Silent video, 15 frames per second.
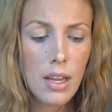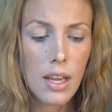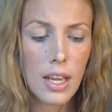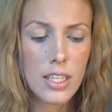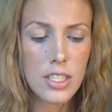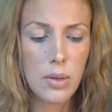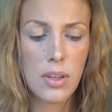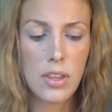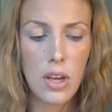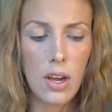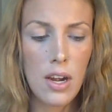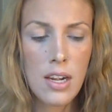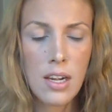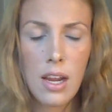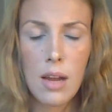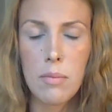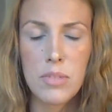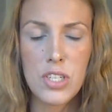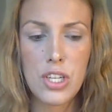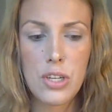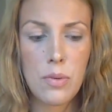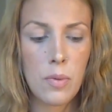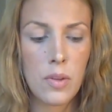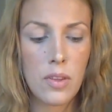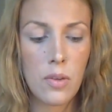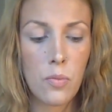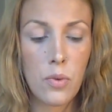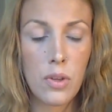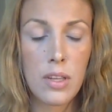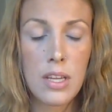And so I thought I'd come to you with a
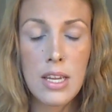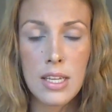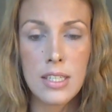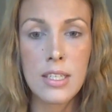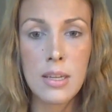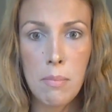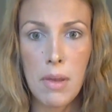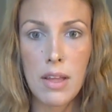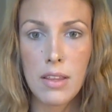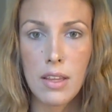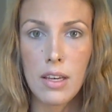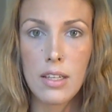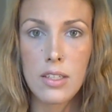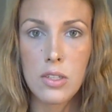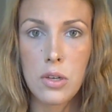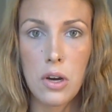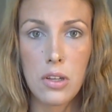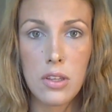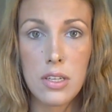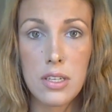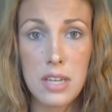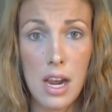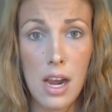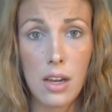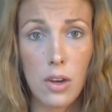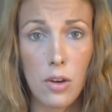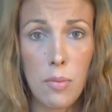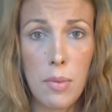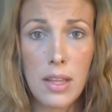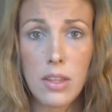really easy method. It's called the
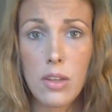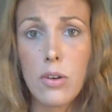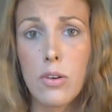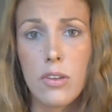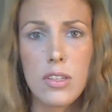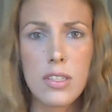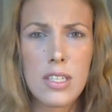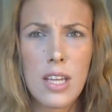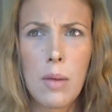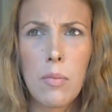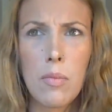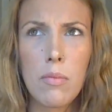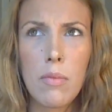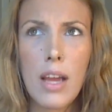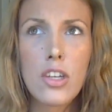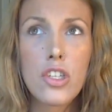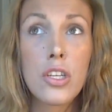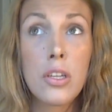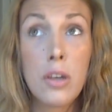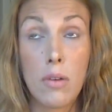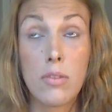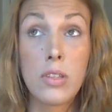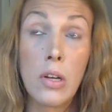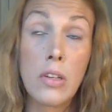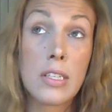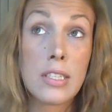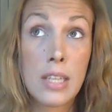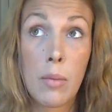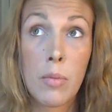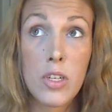taco method or actually no, it's called the
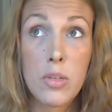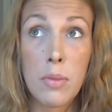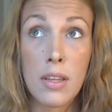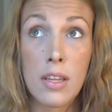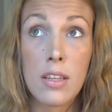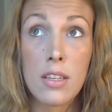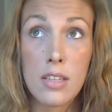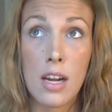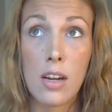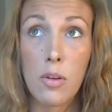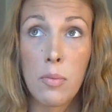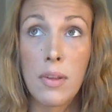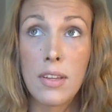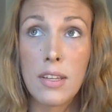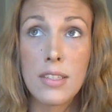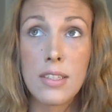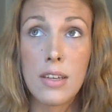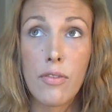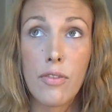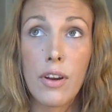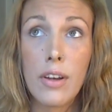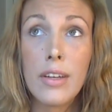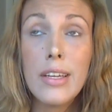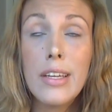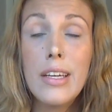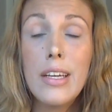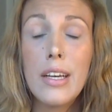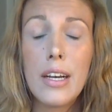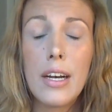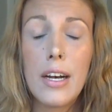sandwich method. The taco method's different.
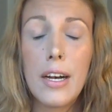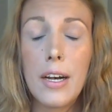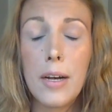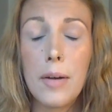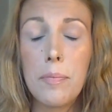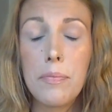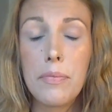And